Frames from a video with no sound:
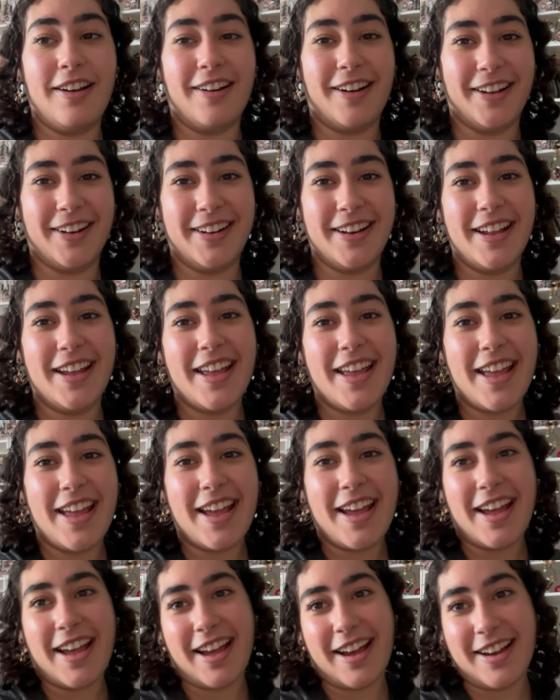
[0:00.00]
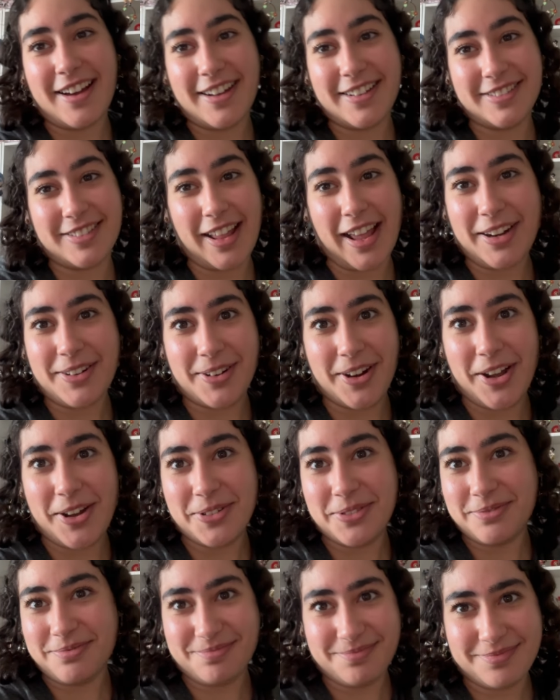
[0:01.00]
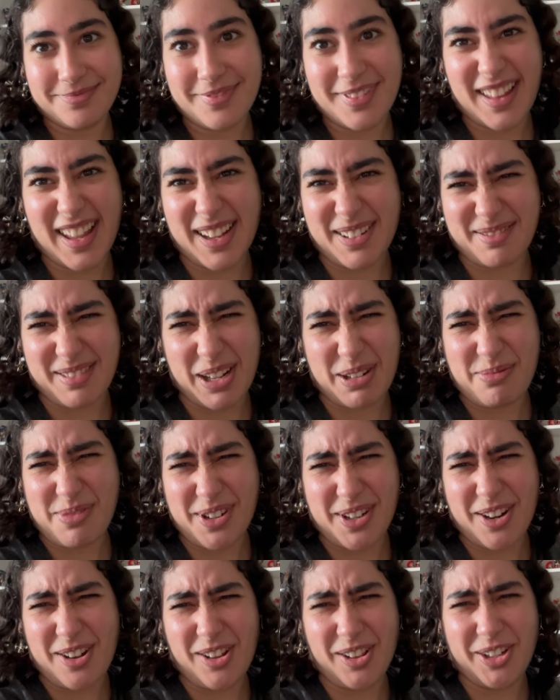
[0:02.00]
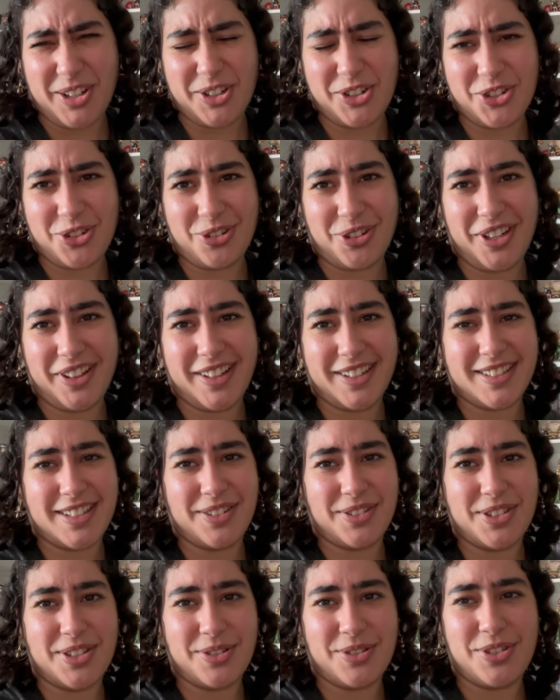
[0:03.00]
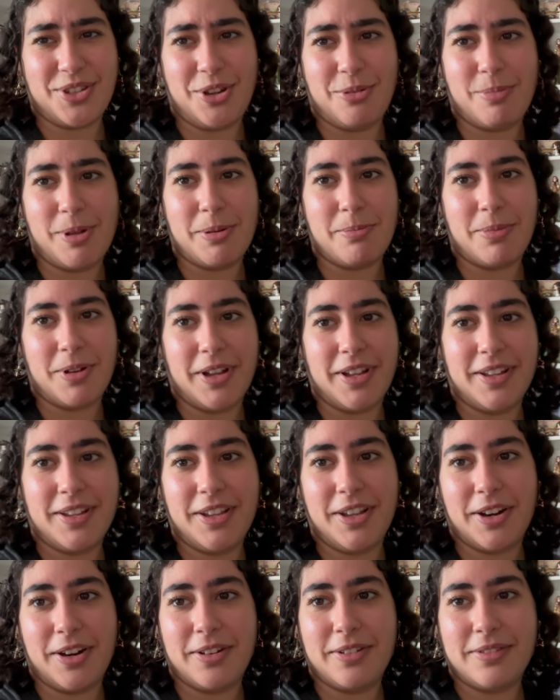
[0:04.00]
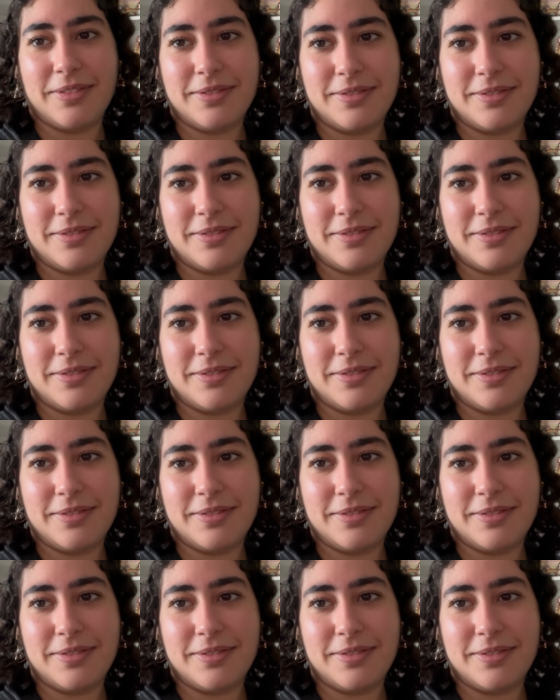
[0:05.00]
on, I don't know, I don't want to call it a journey. That sounds so stupid, but you know,